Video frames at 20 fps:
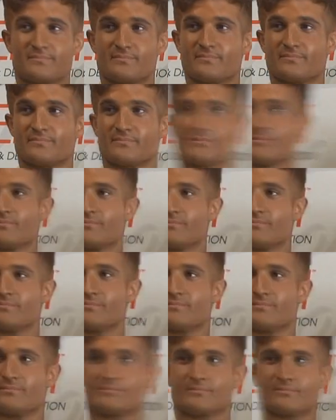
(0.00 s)

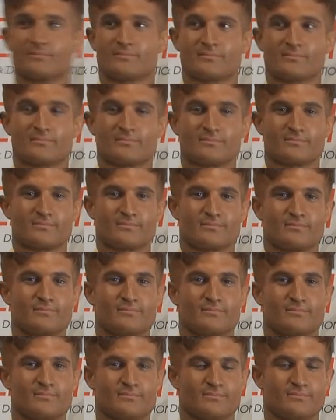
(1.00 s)

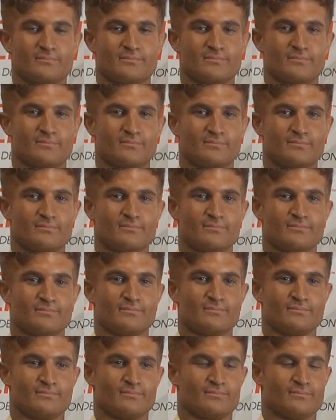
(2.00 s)

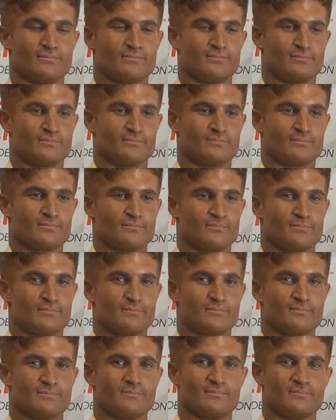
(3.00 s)

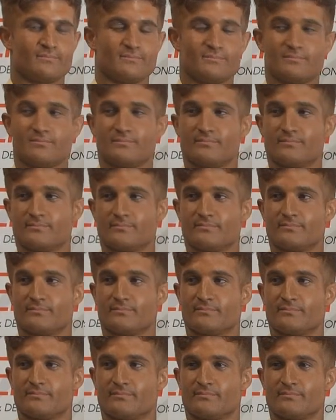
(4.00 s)

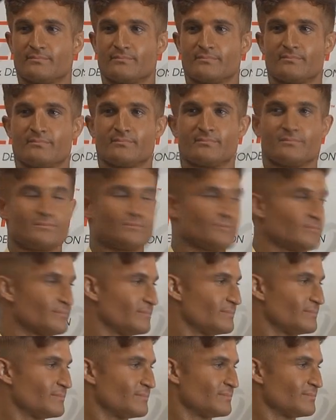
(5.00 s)

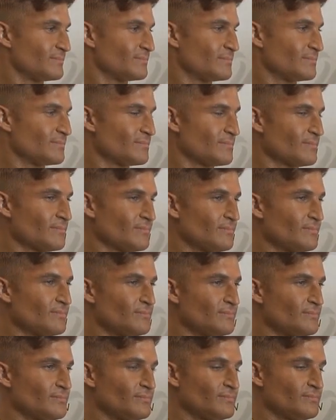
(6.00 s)

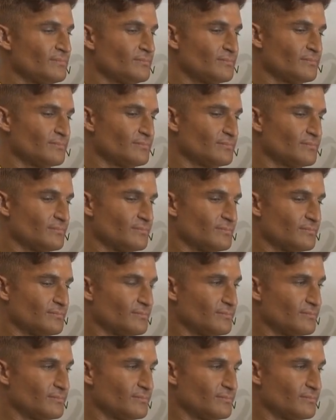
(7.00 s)
No words are spoken by the person on screen.